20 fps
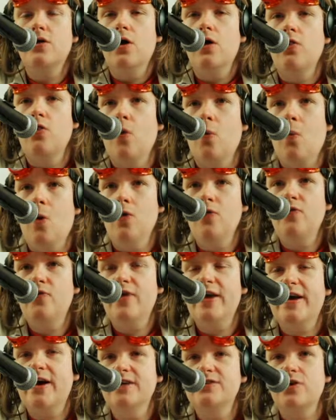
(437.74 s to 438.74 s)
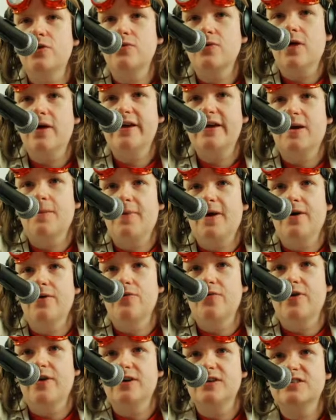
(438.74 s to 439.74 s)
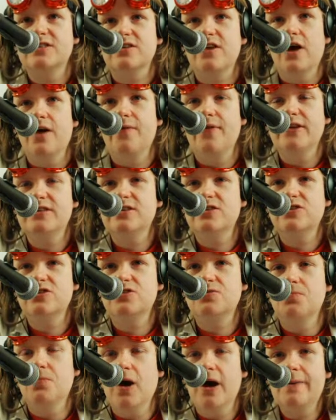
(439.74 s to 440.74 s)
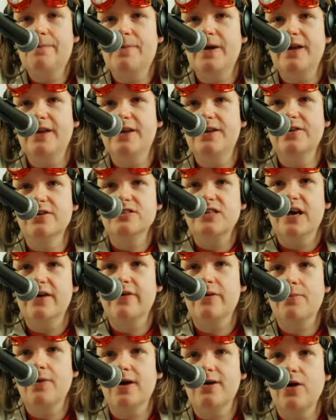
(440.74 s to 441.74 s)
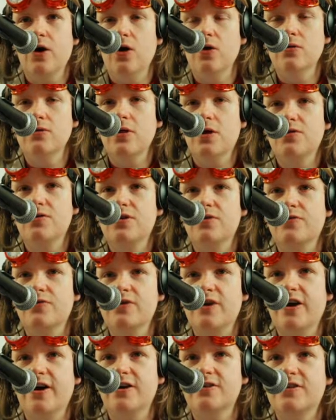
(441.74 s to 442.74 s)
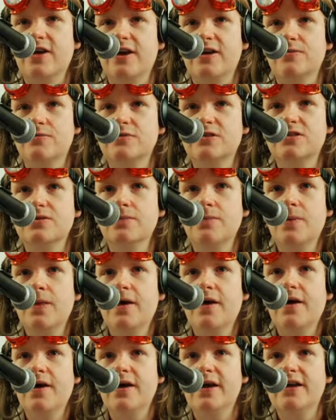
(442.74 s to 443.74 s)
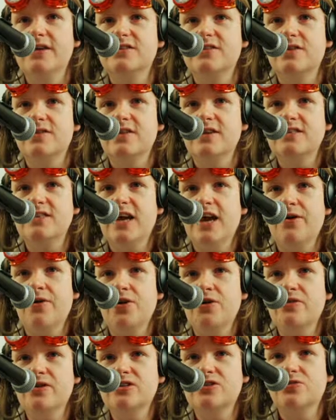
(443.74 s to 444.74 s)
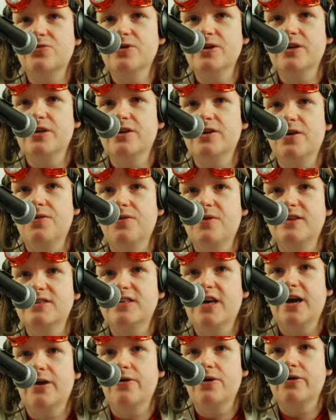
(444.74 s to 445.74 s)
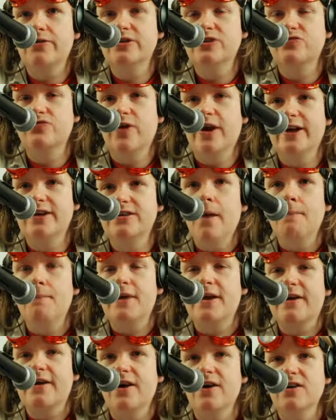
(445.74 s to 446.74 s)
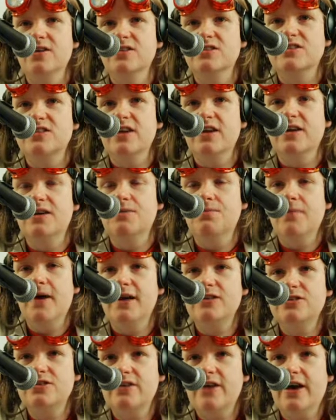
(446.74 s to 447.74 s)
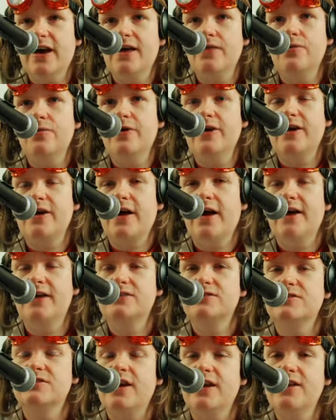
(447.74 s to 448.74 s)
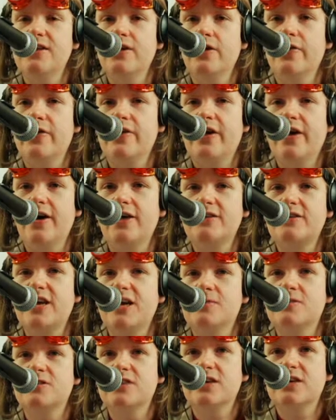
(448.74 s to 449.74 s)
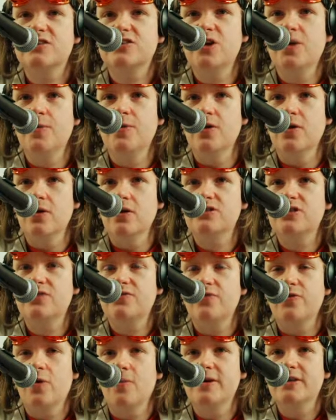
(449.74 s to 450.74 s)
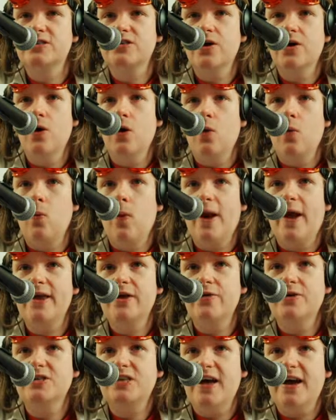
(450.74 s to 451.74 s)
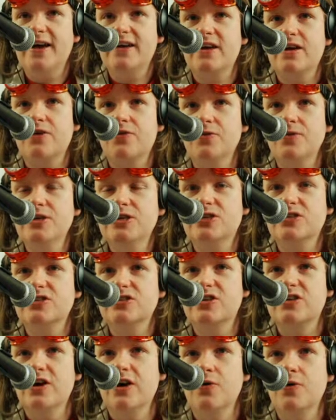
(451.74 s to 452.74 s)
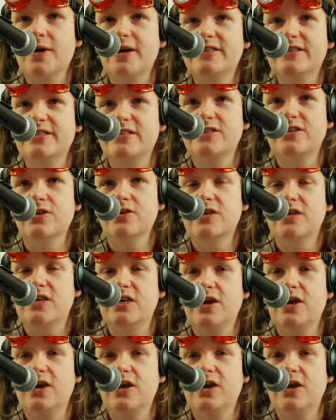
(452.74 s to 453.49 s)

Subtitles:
The one thing I don't like about this, and this is just my pickiness having played a whole load of different card games, is that this area is green and this area is red. Because in Magic the Gathering and any other card game that takes terminology from it, where your attacking creatures go is into the